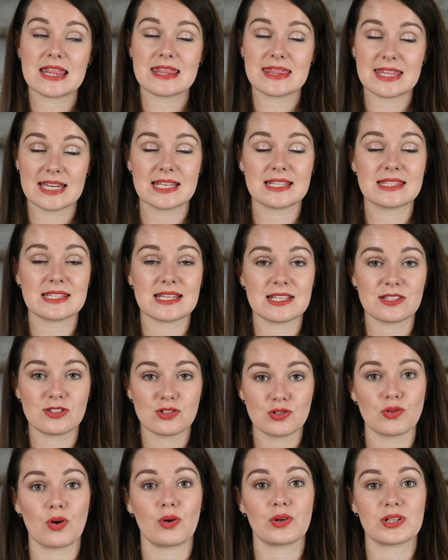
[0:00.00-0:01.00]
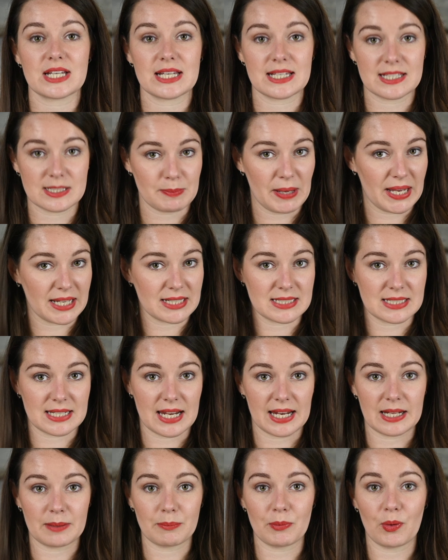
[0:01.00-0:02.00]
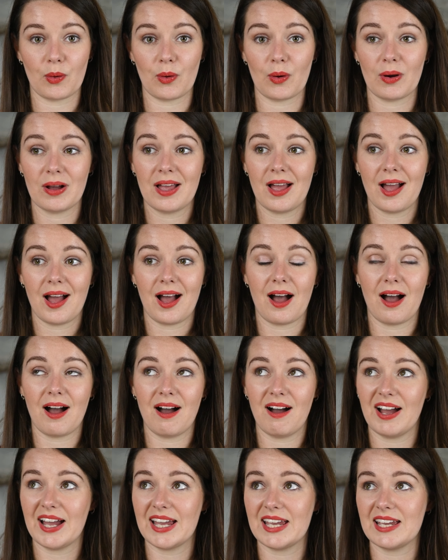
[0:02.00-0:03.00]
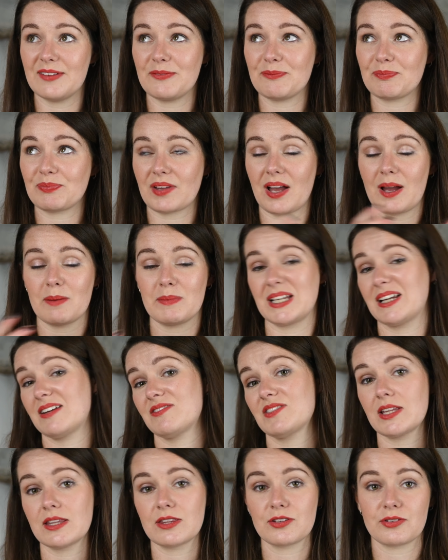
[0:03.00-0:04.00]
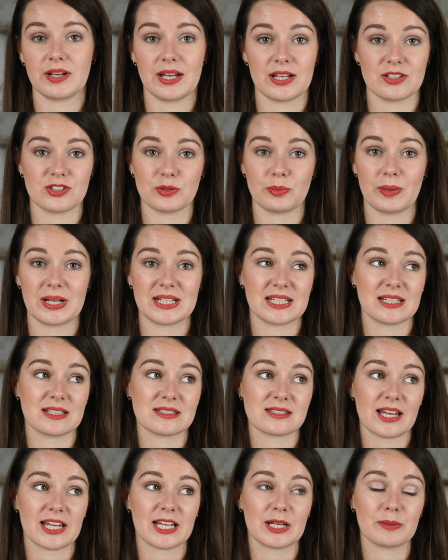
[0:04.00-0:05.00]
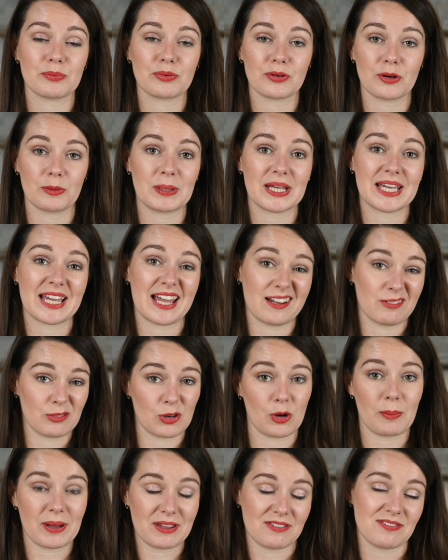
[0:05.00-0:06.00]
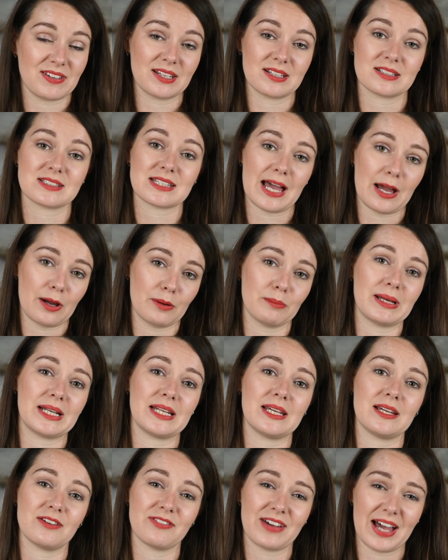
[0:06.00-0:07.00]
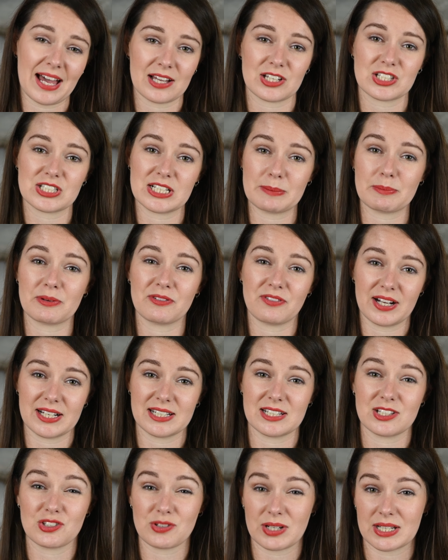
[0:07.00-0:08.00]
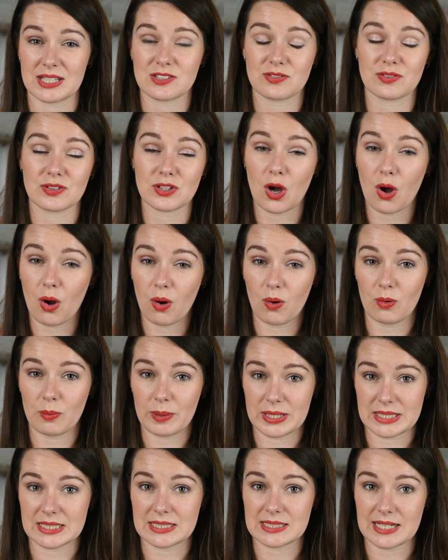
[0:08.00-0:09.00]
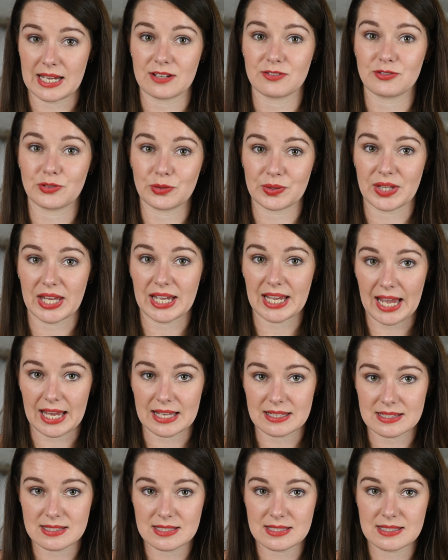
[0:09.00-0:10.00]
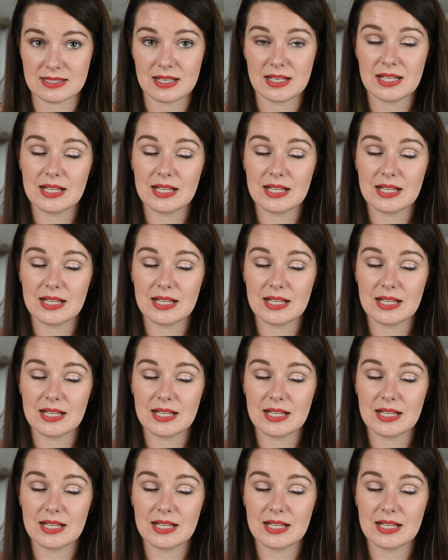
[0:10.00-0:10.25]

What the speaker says: This is not expected anymore. I mean, I've done 300 weddings. I could probably count on my fingers how many have actually provided drinks for the whole wedding day for their guests.